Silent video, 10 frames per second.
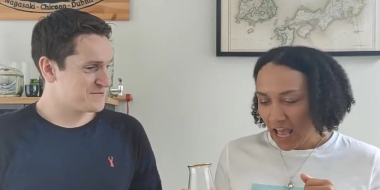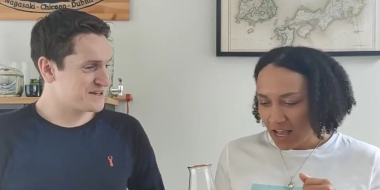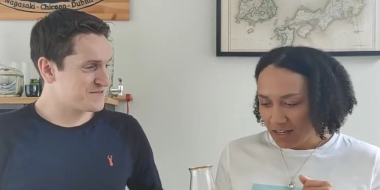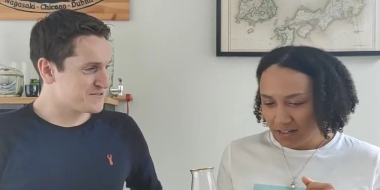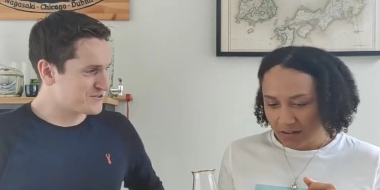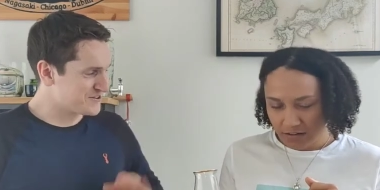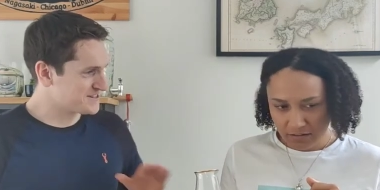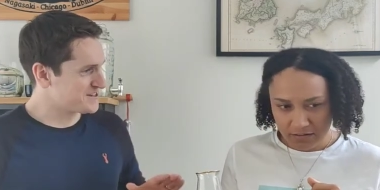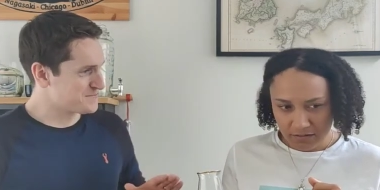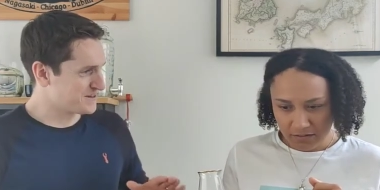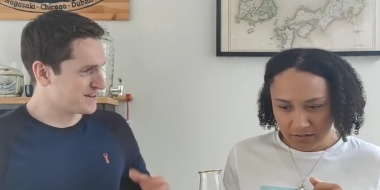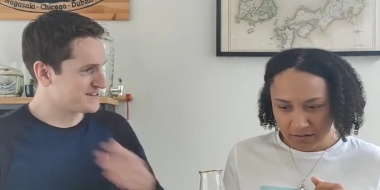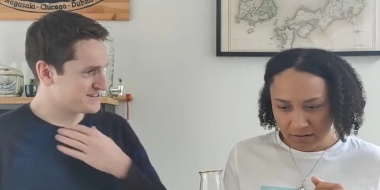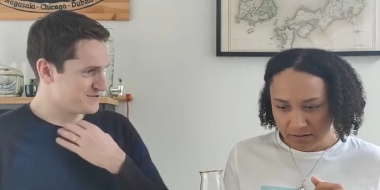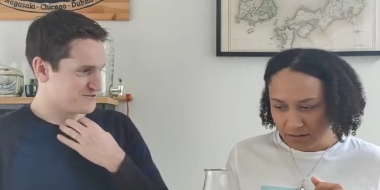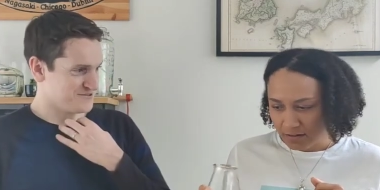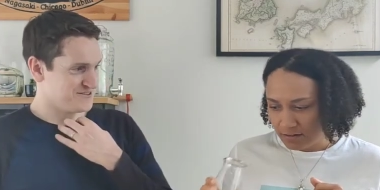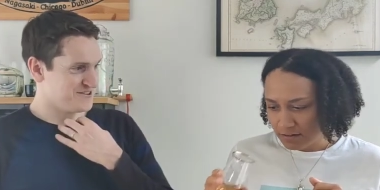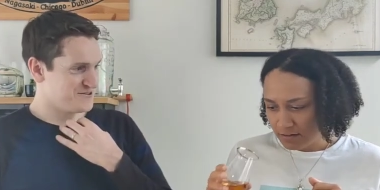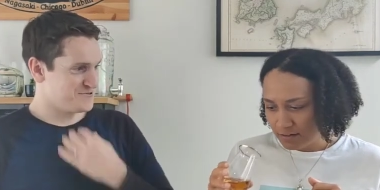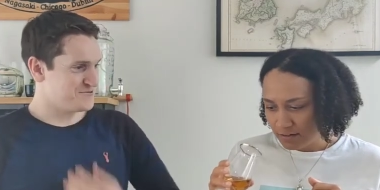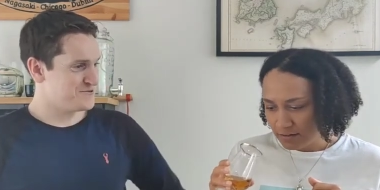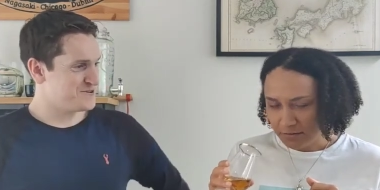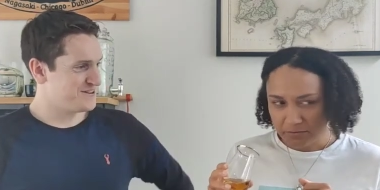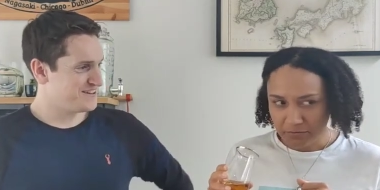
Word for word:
Speaker 1: maybe give it another sip in case that was you.